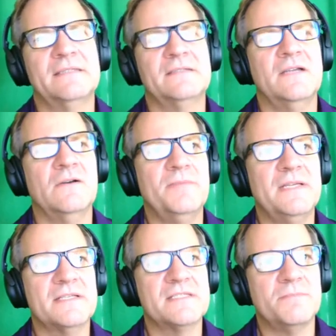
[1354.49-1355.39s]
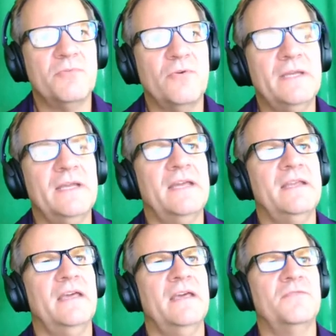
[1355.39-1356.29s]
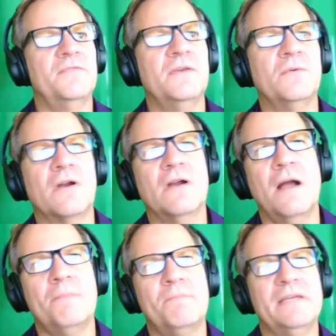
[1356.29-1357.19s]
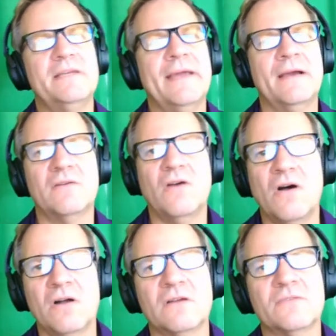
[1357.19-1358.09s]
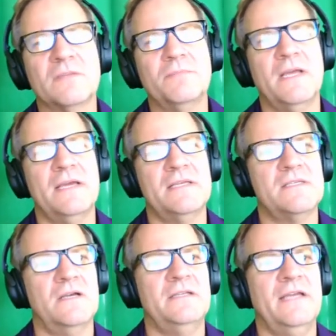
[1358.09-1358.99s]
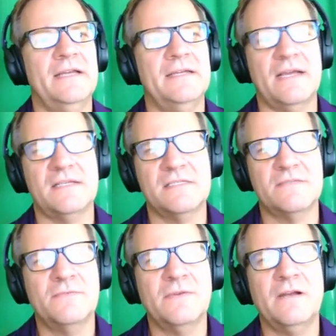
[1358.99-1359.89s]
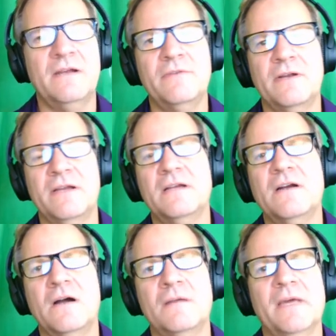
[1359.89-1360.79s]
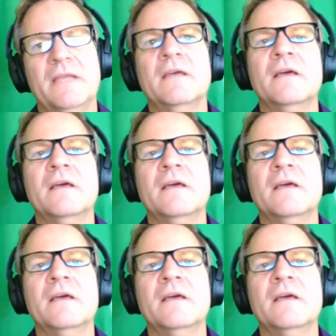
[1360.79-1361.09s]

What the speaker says: So don't be disappointed if you are up and down all over the place on Yandex. It's very, very common.